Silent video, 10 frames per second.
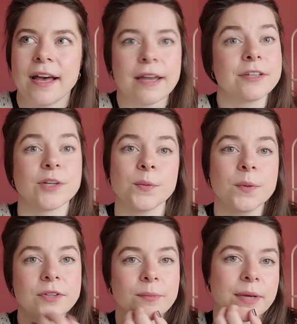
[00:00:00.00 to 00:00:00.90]
And I don't
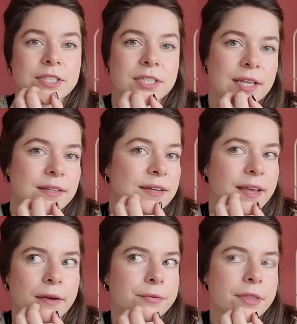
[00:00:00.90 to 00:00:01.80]
want to mention that in
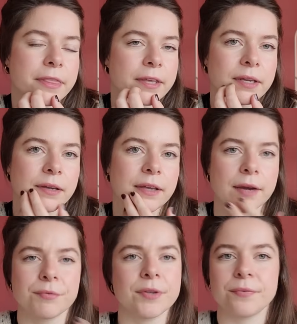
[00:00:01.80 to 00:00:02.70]
every
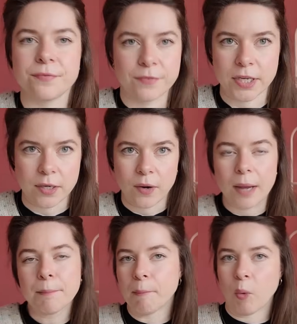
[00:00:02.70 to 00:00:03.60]
video.
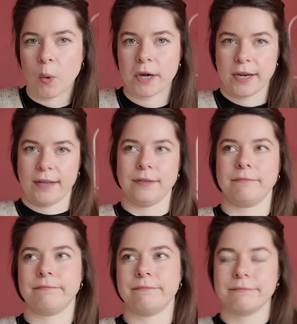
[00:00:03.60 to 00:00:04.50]
I'm more
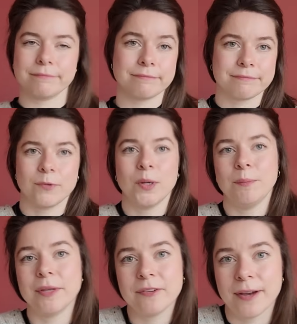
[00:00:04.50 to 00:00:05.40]
than, well,
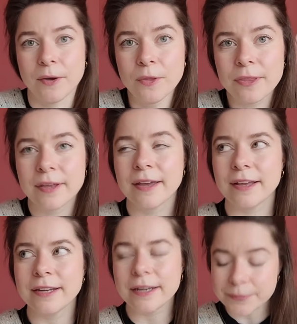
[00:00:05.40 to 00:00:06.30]
mental health and
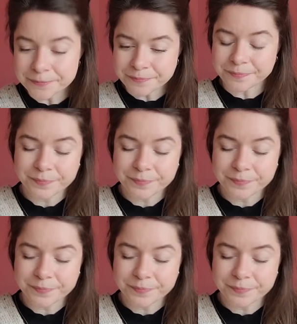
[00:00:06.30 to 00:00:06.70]
knitting.